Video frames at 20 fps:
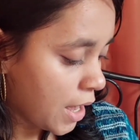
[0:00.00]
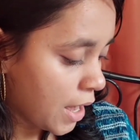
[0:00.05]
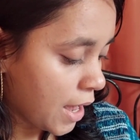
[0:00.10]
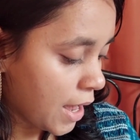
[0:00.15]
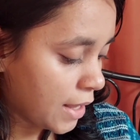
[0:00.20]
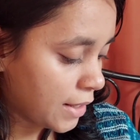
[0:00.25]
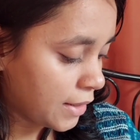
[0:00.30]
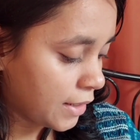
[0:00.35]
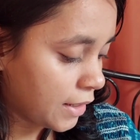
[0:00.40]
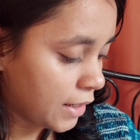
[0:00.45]

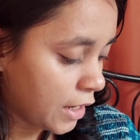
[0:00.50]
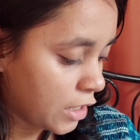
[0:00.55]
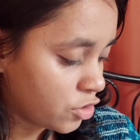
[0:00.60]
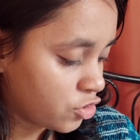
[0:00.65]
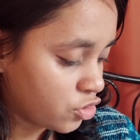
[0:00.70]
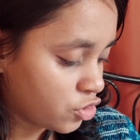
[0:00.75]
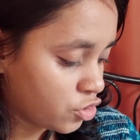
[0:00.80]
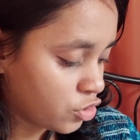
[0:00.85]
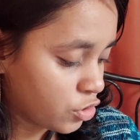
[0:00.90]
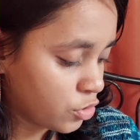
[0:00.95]
and then I
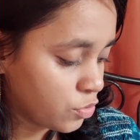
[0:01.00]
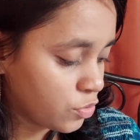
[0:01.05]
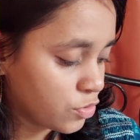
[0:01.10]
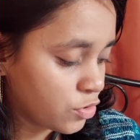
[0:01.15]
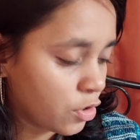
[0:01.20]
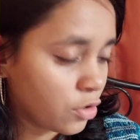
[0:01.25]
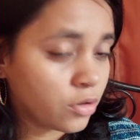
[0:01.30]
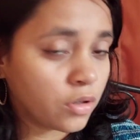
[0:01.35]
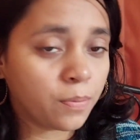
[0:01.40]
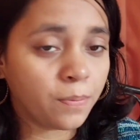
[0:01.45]
just use
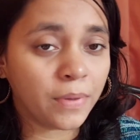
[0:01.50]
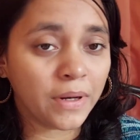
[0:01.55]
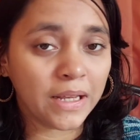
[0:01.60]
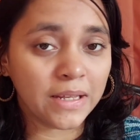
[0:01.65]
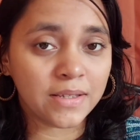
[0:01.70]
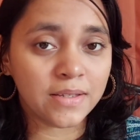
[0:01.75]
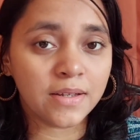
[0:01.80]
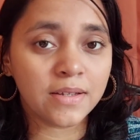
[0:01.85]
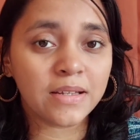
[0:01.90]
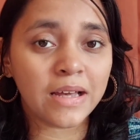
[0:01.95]
on the
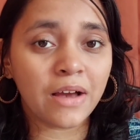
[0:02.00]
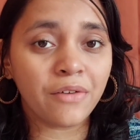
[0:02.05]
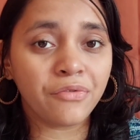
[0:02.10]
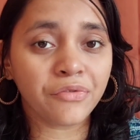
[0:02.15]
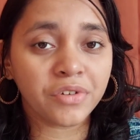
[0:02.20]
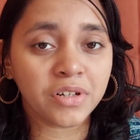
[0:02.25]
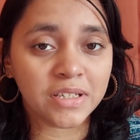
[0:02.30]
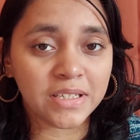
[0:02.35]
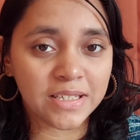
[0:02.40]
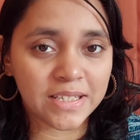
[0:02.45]
places
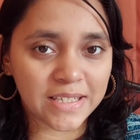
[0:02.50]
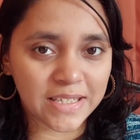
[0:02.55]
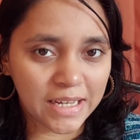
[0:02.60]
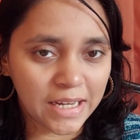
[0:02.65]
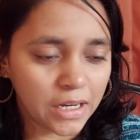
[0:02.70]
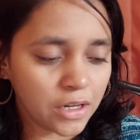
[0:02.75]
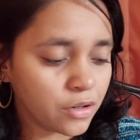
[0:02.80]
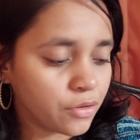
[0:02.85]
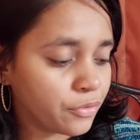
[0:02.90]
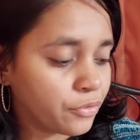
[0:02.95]
I've
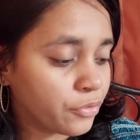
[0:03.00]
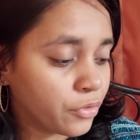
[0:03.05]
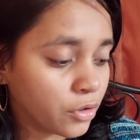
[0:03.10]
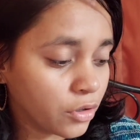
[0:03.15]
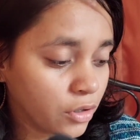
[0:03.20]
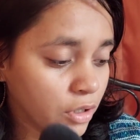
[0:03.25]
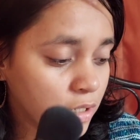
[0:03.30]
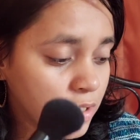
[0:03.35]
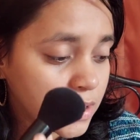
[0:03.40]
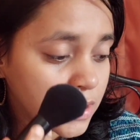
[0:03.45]
concealed
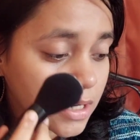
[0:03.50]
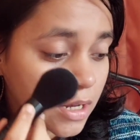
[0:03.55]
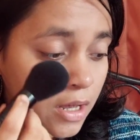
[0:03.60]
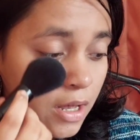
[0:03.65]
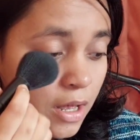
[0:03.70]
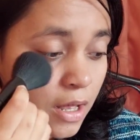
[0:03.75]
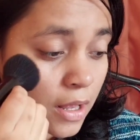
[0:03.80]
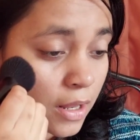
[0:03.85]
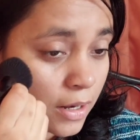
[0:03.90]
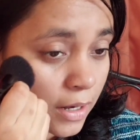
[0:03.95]
first,
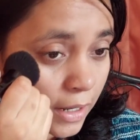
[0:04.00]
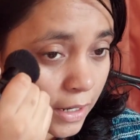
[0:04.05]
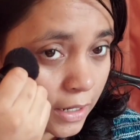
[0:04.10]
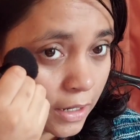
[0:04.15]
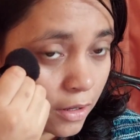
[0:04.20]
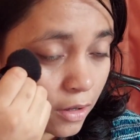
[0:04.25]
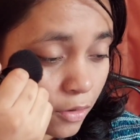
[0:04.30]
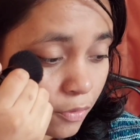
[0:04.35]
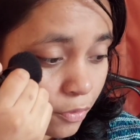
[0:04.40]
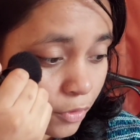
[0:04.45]

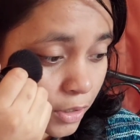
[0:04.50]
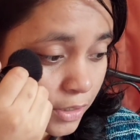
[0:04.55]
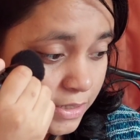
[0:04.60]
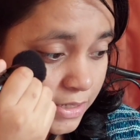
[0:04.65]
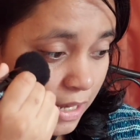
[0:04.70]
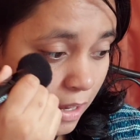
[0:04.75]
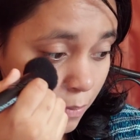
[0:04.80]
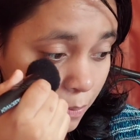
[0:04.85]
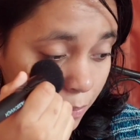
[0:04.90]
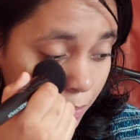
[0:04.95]
like for
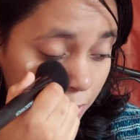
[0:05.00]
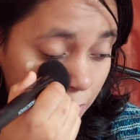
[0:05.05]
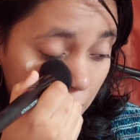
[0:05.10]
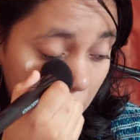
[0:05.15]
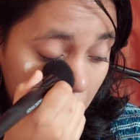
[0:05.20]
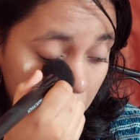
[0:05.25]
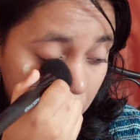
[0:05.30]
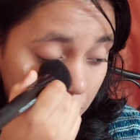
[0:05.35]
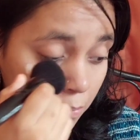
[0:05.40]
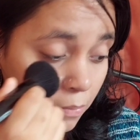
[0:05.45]
example
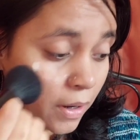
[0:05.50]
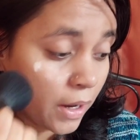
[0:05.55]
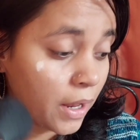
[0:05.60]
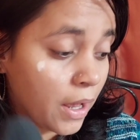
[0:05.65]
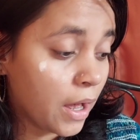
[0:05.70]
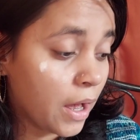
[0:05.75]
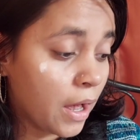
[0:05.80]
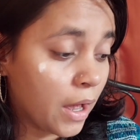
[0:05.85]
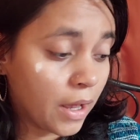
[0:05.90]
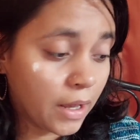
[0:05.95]
under my
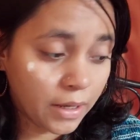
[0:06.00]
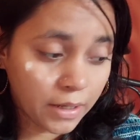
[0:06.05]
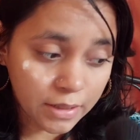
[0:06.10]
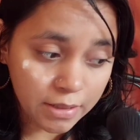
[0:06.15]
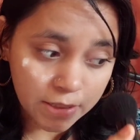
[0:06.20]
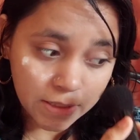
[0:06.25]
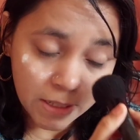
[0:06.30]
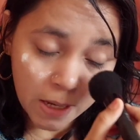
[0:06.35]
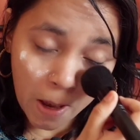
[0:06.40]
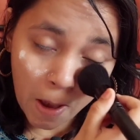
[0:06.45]

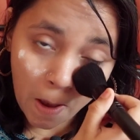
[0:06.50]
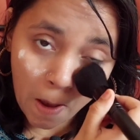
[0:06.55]
eyes,